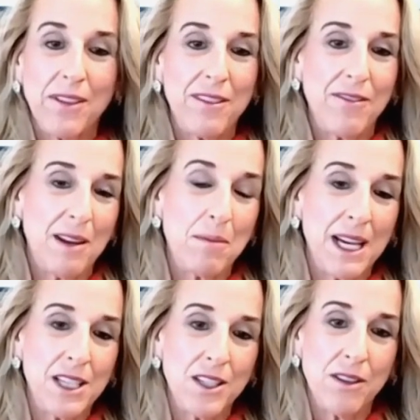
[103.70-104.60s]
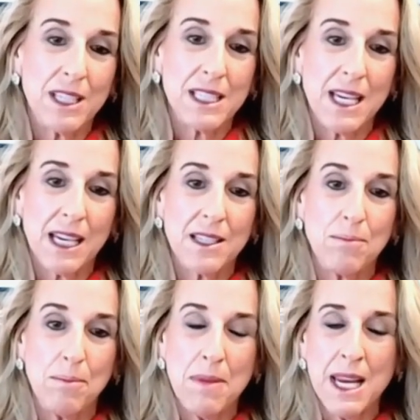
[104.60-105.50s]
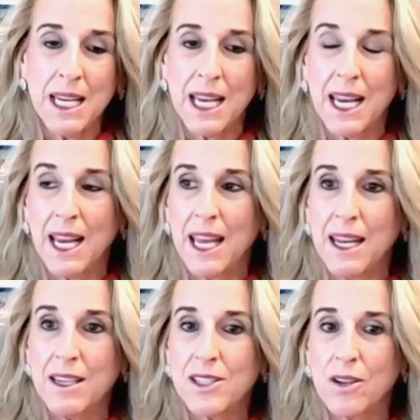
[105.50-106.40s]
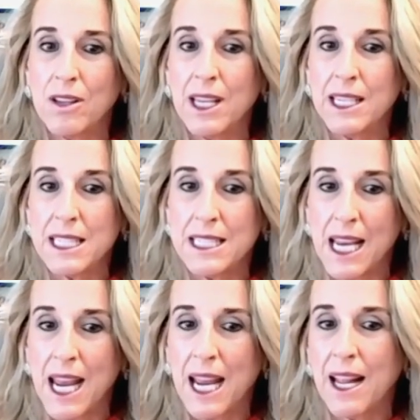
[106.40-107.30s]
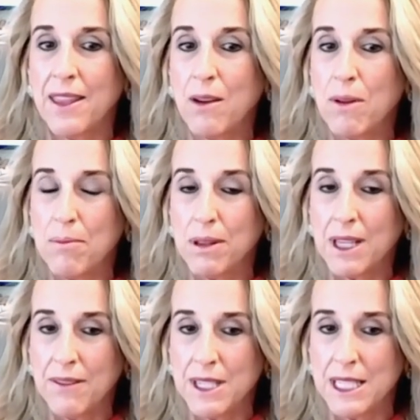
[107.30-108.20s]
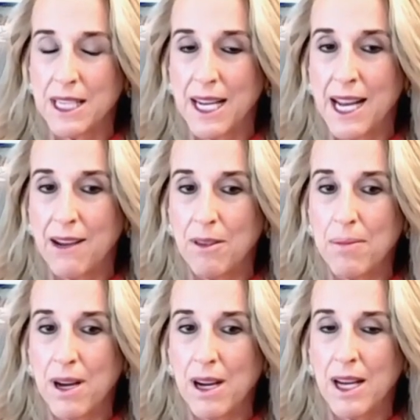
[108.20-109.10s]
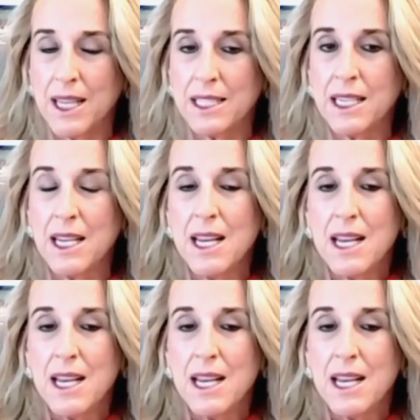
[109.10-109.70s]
what Fed might do this next meeting. And certainly to date, I think we he's going to have a pause.